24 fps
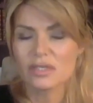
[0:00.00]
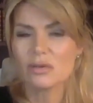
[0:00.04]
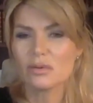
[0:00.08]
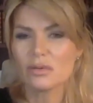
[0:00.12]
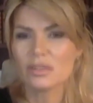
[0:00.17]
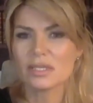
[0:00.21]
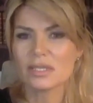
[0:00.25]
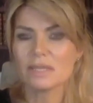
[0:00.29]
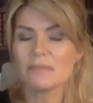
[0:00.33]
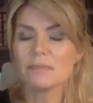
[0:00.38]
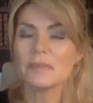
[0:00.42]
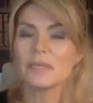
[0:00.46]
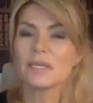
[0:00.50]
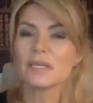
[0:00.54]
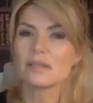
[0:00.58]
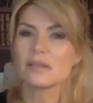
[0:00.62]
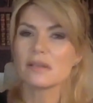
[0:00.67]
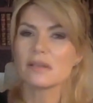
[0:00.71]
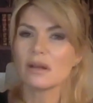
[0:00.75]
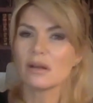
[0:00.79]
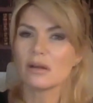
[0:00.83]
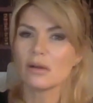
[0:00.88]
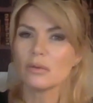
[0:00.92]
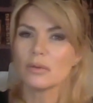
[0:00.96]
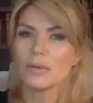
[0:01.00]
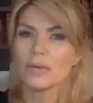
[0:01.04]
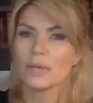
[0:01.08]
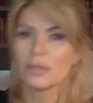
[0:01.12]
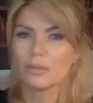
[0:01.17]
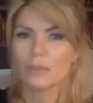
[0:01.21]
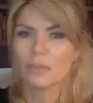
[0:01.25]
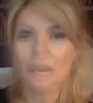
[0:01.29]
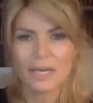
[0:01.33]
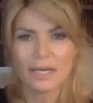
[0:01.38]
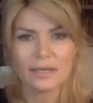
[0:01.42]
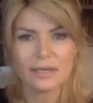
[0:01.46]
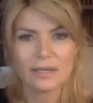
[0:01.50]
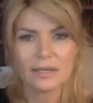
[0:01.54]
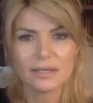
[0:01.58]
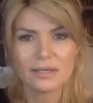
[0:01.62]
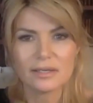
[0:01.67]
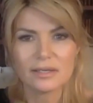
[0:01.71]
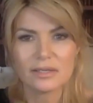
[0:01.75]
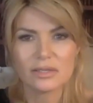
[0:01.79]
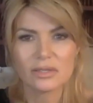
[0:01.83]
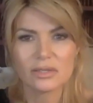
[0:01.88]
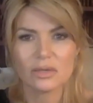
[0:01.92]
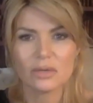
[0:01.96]
something's not going right. And
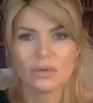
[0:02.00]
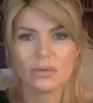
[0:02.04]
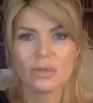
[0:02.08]
so